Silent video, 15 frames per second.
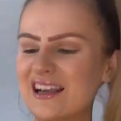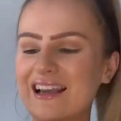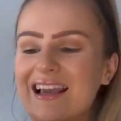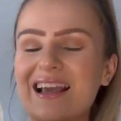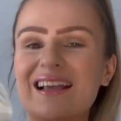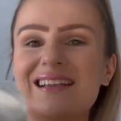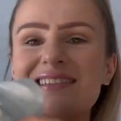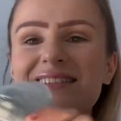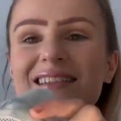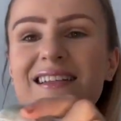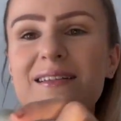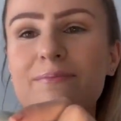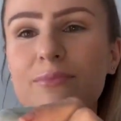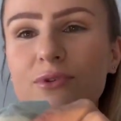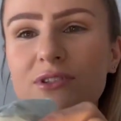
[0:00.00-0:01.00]
is this
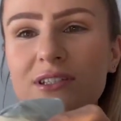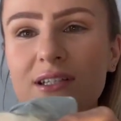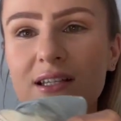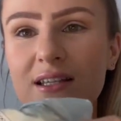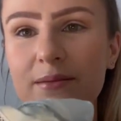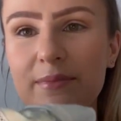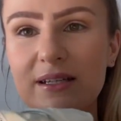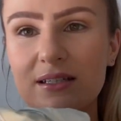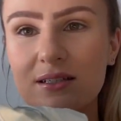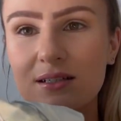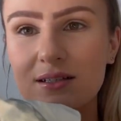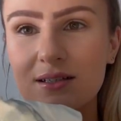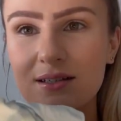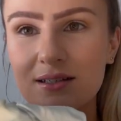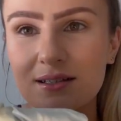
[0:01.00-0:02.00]
button in the middle
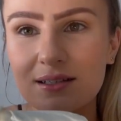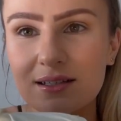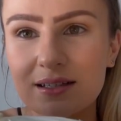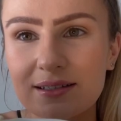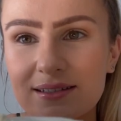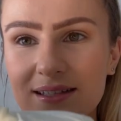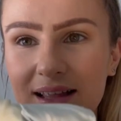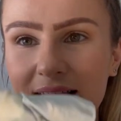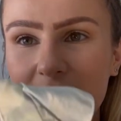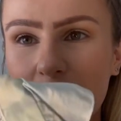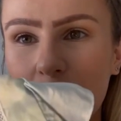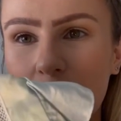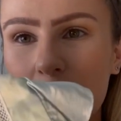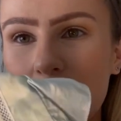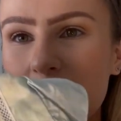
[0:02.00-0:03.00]
can you see like all the
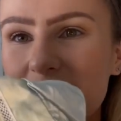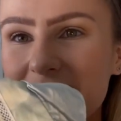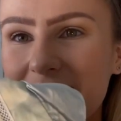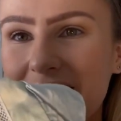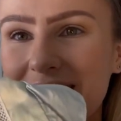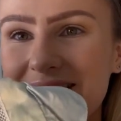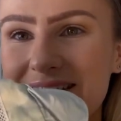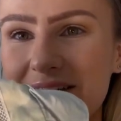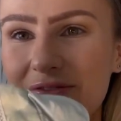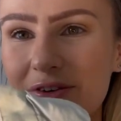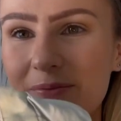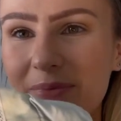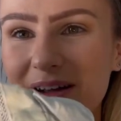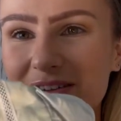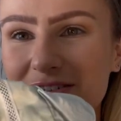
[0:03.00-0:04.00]
buttons are kind of different but
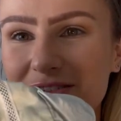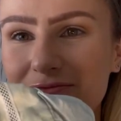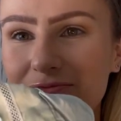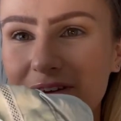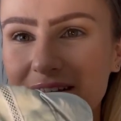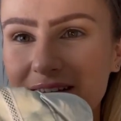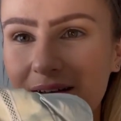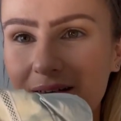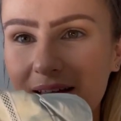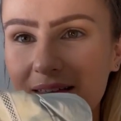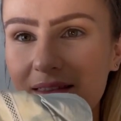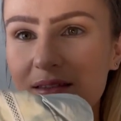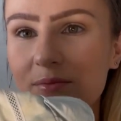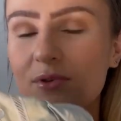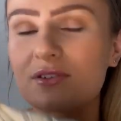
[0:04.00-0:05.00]
i just really don't like this
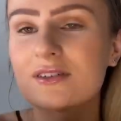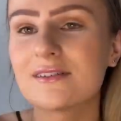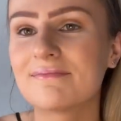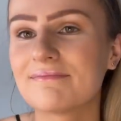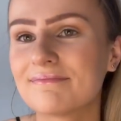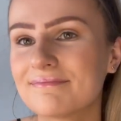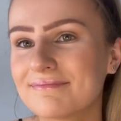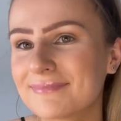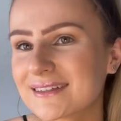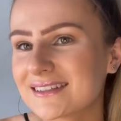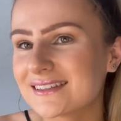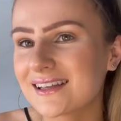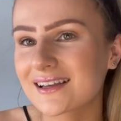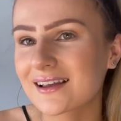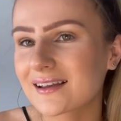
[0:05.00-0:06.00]
button because it's
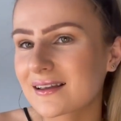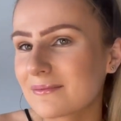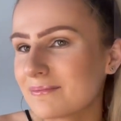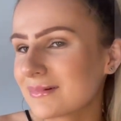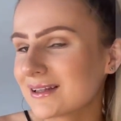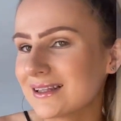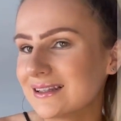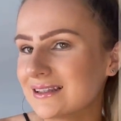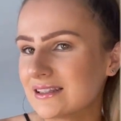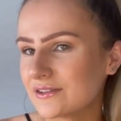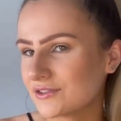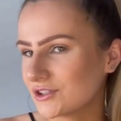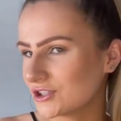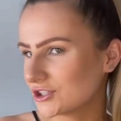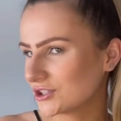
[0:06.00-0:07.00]
like a completely
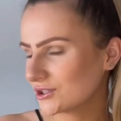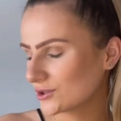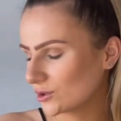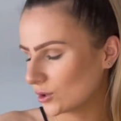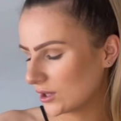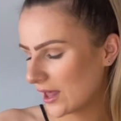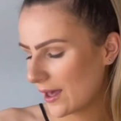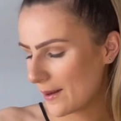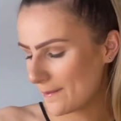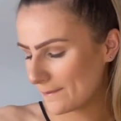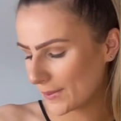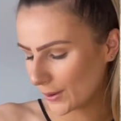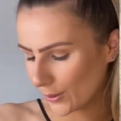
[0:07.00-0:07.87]
different color but